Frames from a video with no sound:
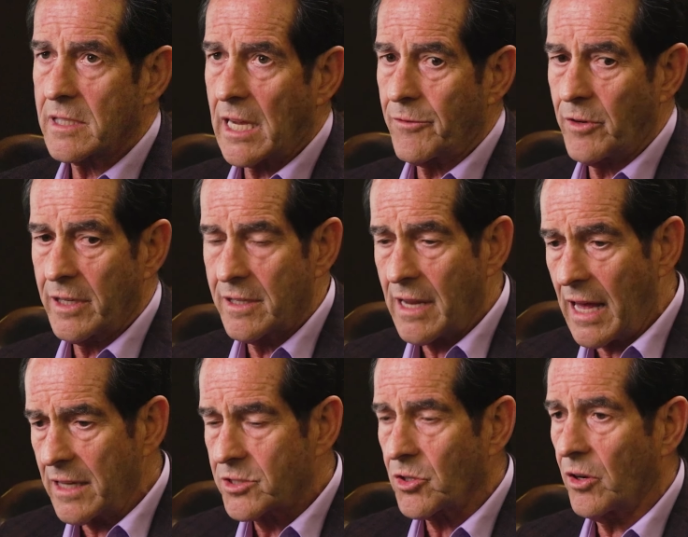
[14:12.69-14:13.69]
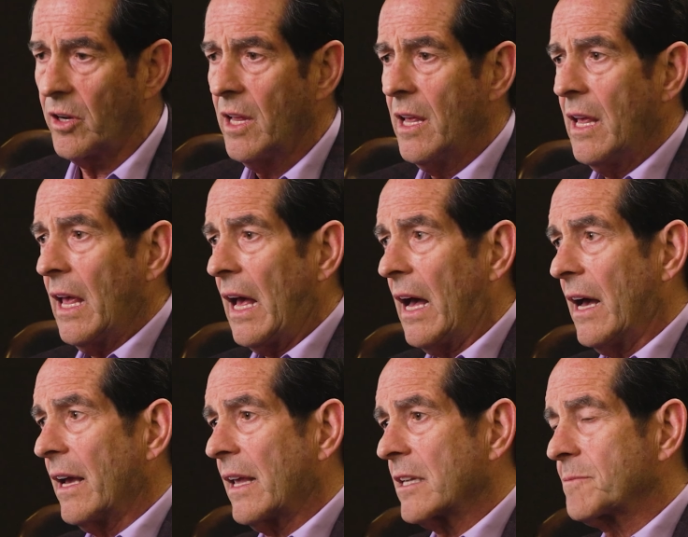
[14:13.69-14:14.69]
covering debts or
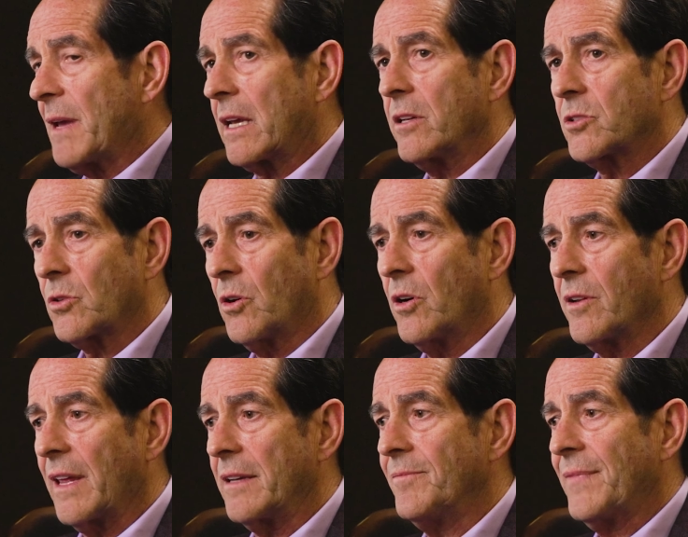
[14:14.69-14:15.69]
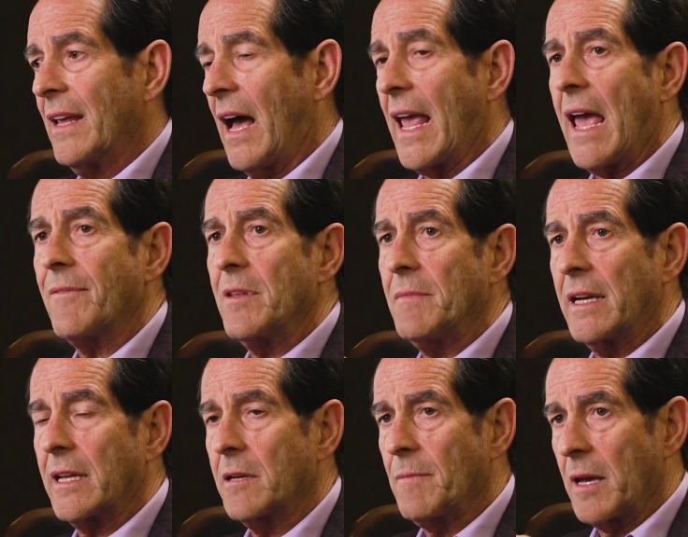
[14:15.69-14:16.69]
uh, it's making sure that I have the
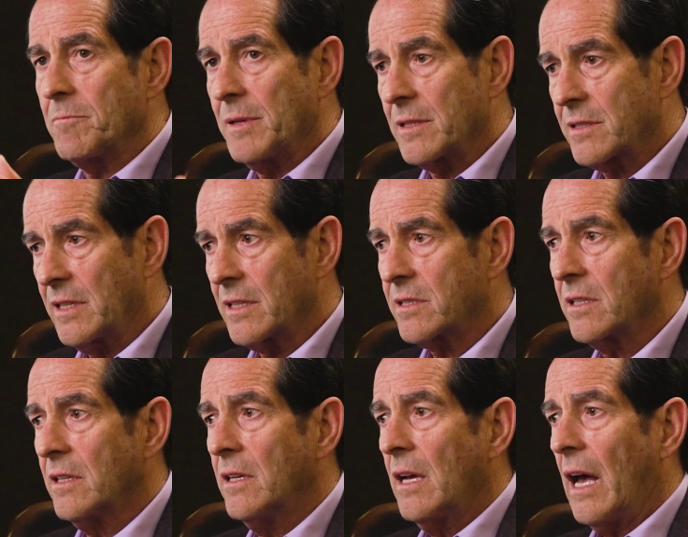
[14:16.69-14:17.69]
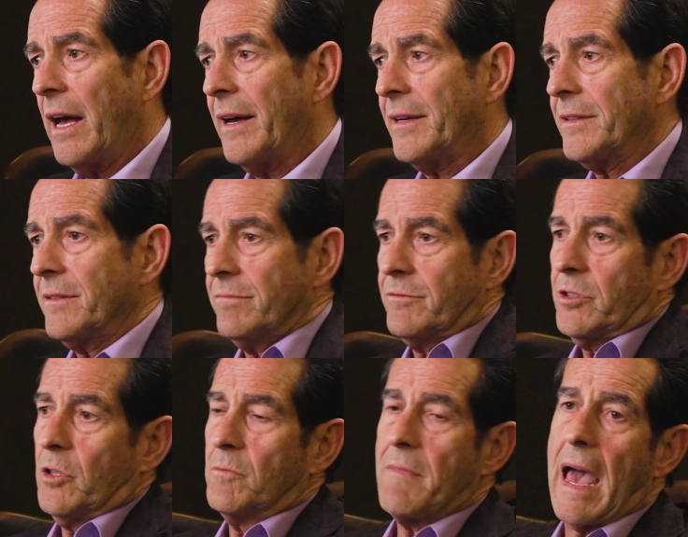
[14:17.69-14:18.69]
money in my business uh,
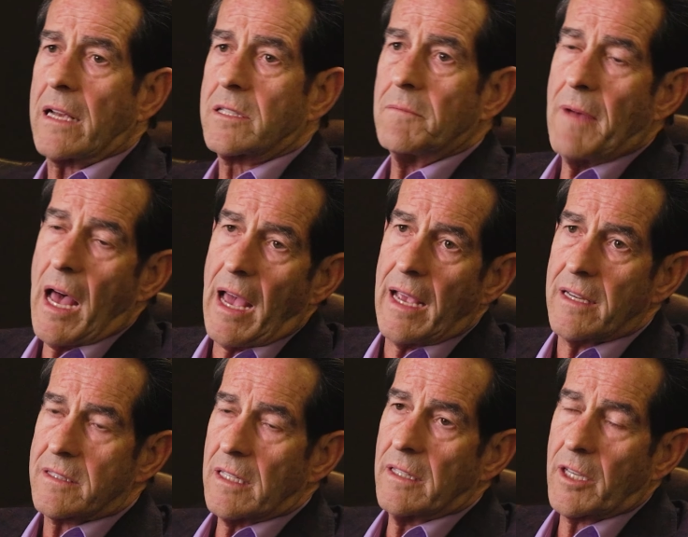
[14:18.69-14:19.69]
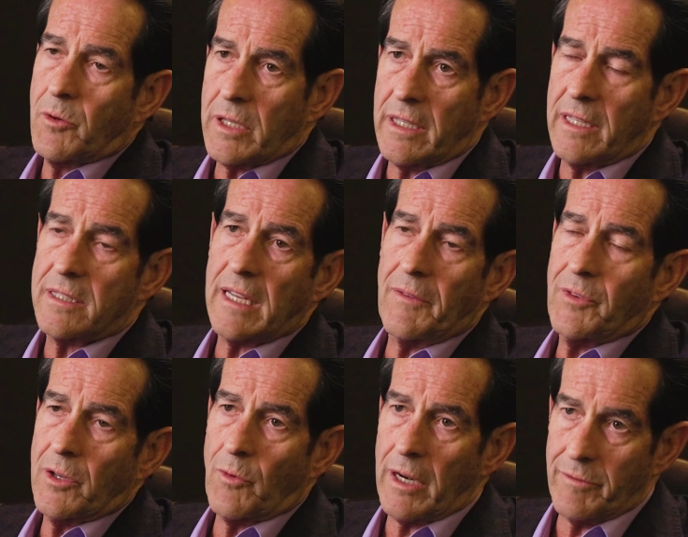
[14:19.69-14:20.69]
to maximize liquidity, safety,
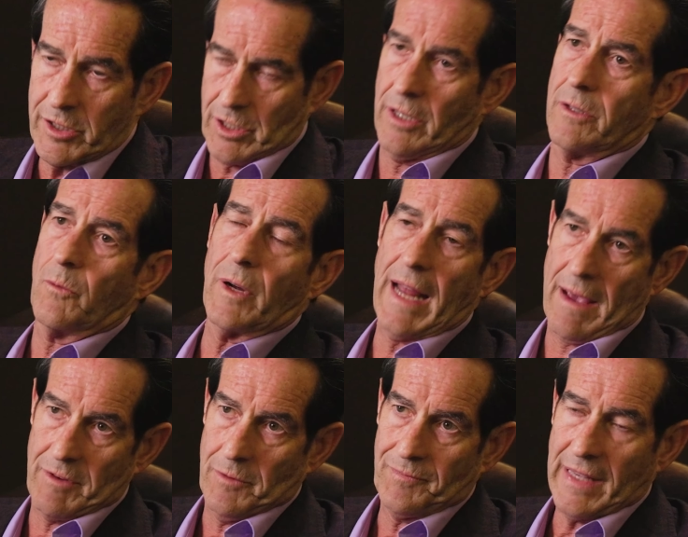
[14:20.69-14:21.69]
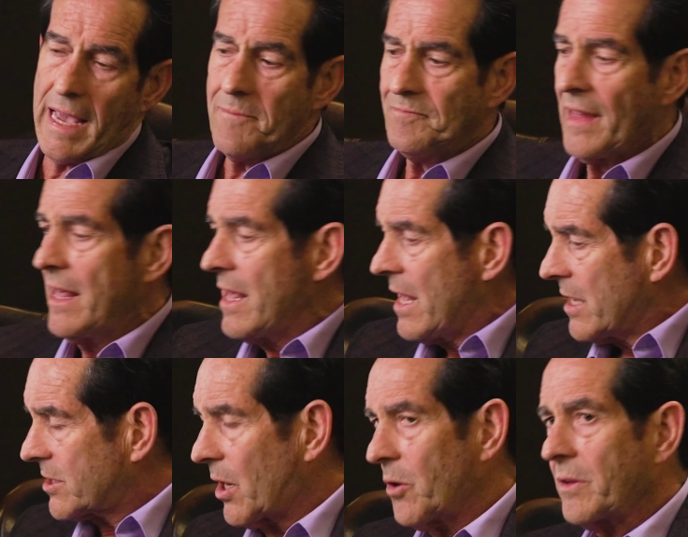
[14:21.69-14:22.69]
and rate of return, what have you, okay?
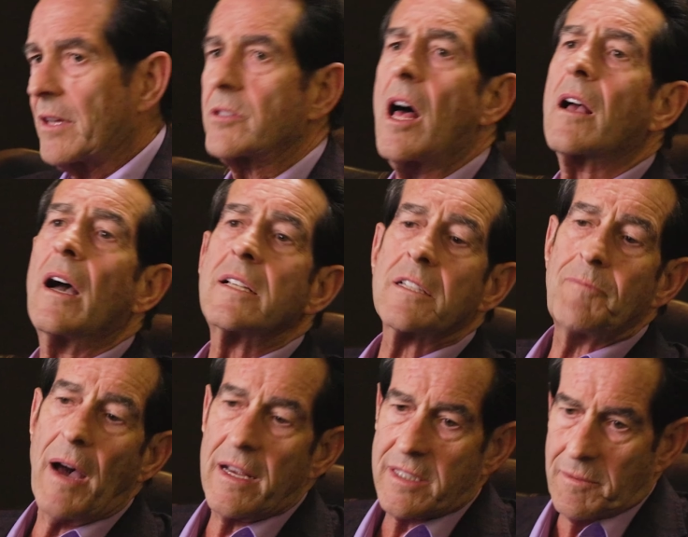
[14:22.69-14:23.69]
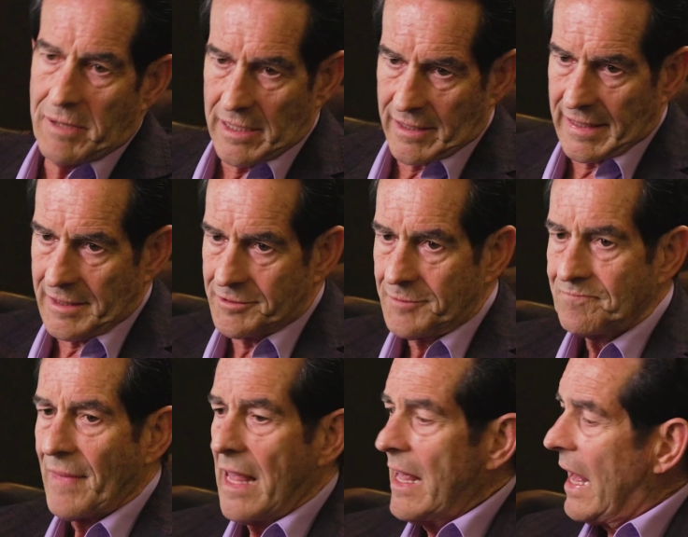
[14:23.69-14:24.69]
So there's all kinds of possibilities.
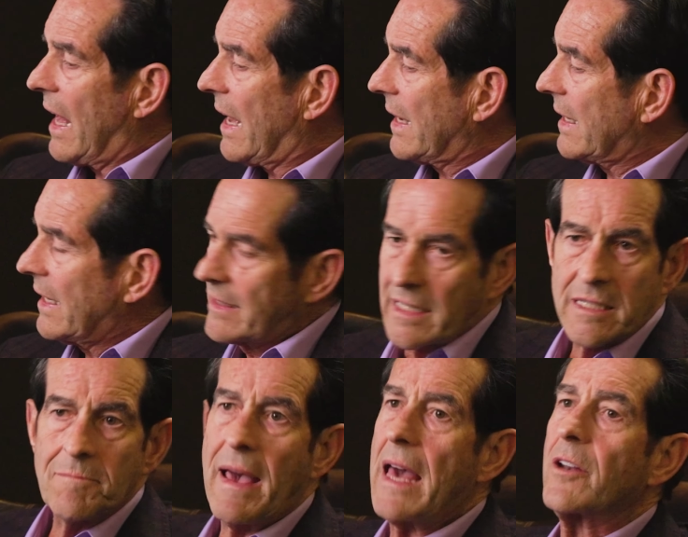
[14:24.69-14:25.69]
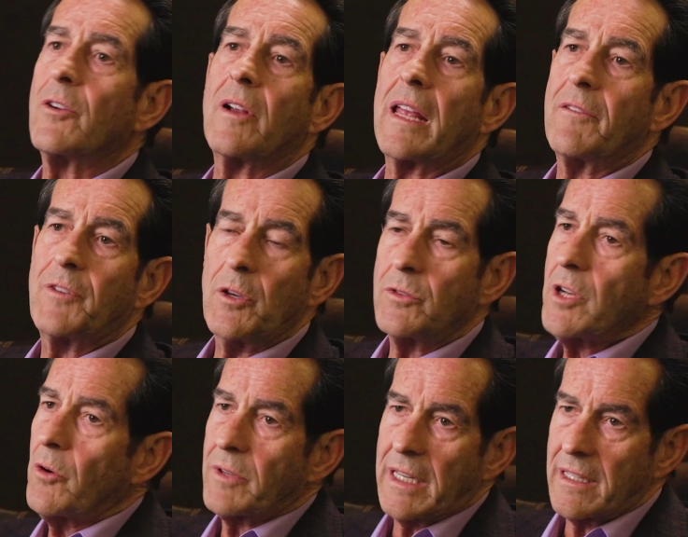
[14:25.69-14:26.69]
Uh, it doesn't matter if you
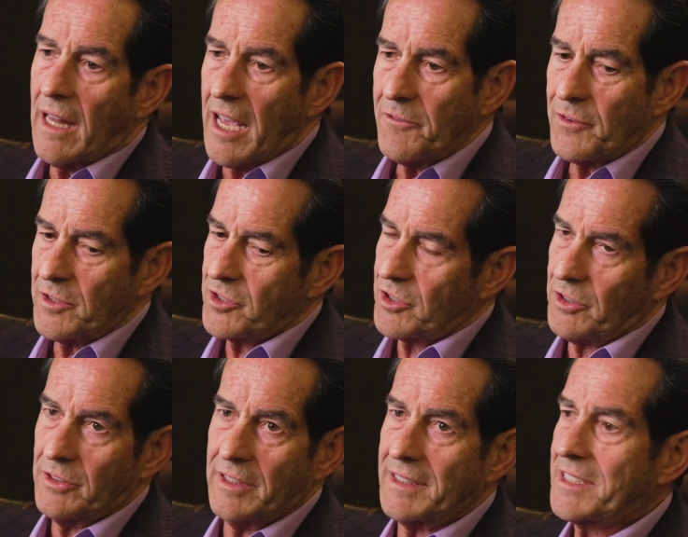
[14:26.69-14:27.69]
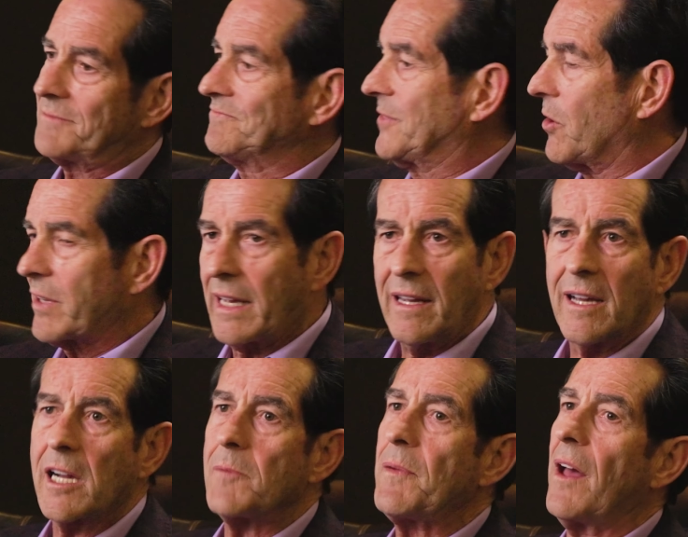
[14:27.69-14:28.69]
don't need life insurance. Don't get
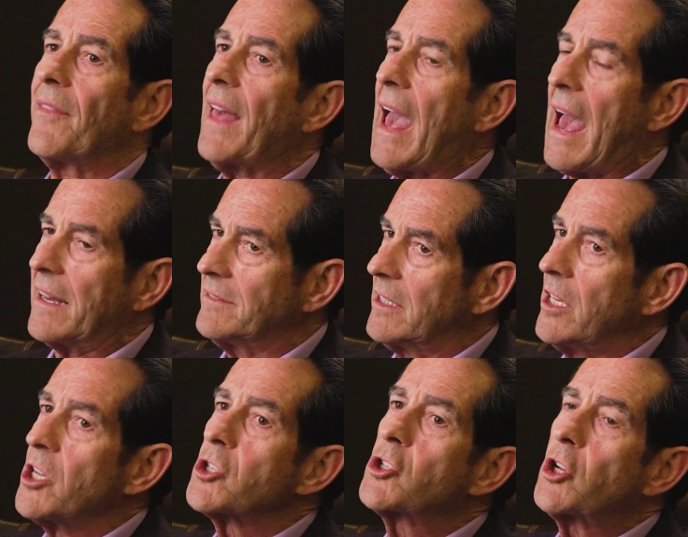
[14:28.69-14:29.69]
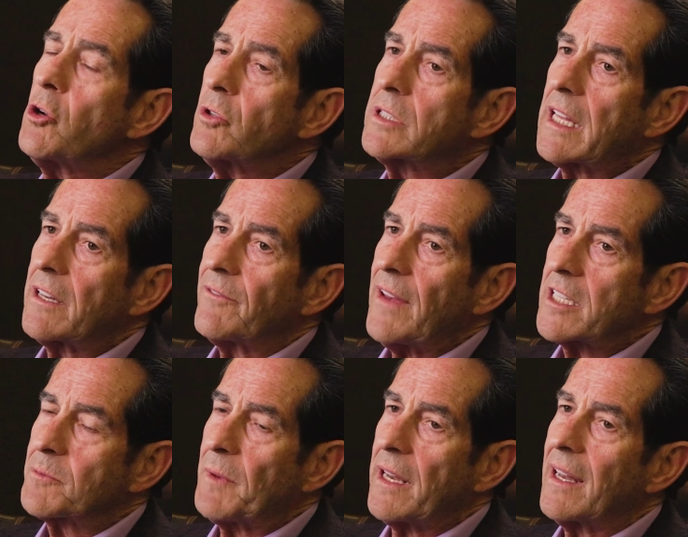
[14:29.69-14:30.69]
hung up on that. Choose the
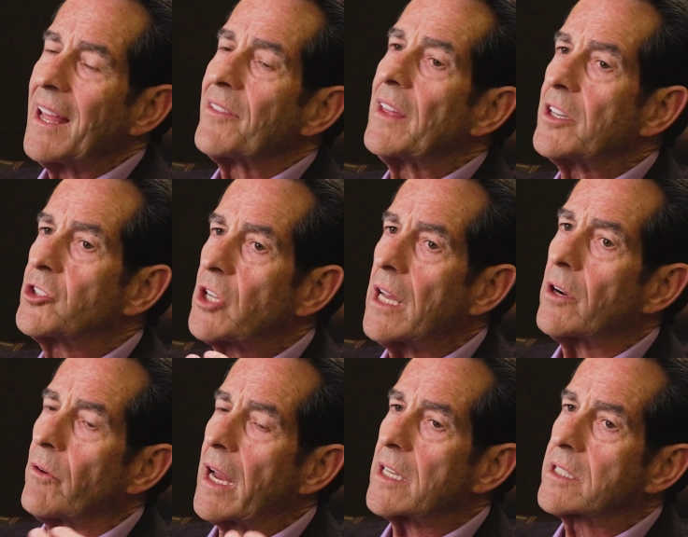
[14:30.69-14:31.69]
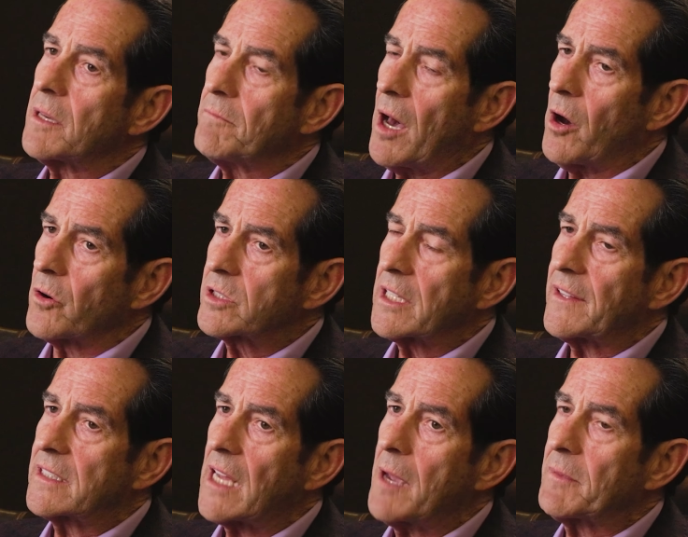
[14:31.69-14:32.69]
investment that generates the most at
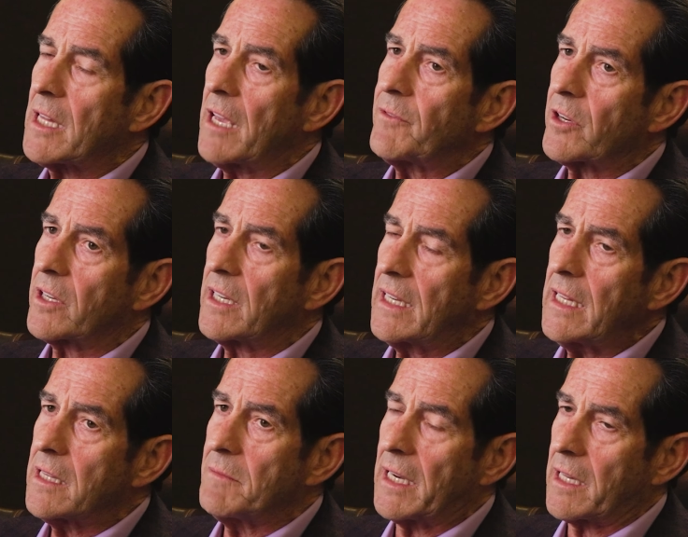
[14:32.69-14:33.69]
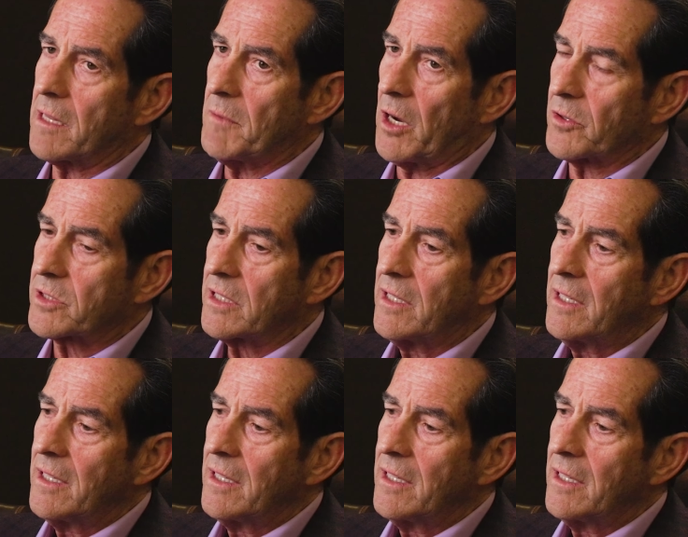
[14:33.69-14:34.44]
the time in life you're going to need the money the most.